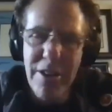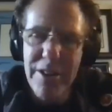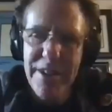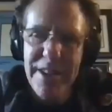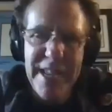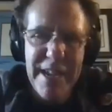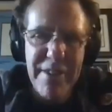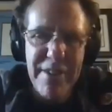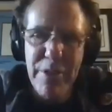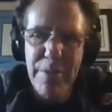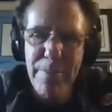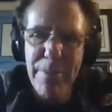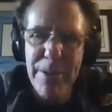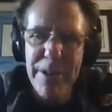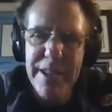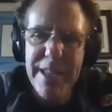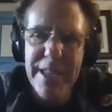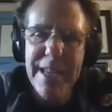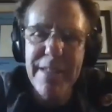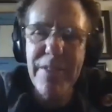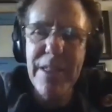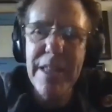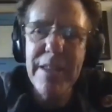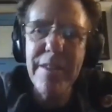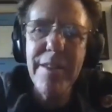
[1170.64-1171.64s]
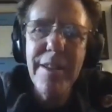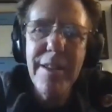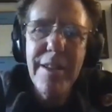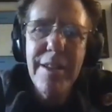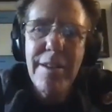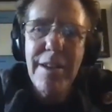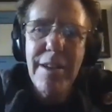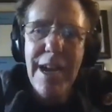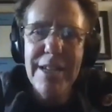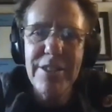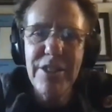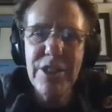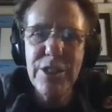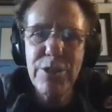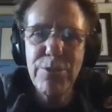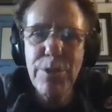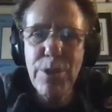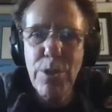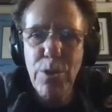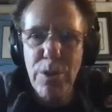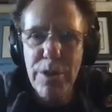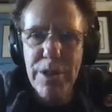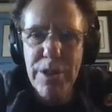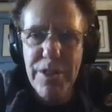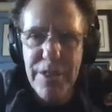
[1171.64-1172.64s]
everybody, and then I just
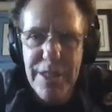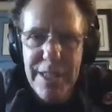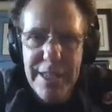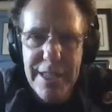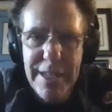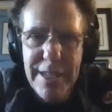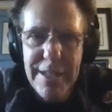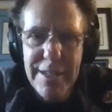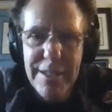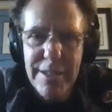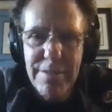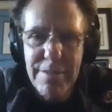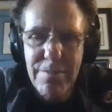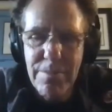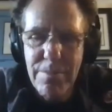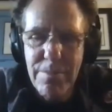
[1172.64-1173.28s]
recorded the uh,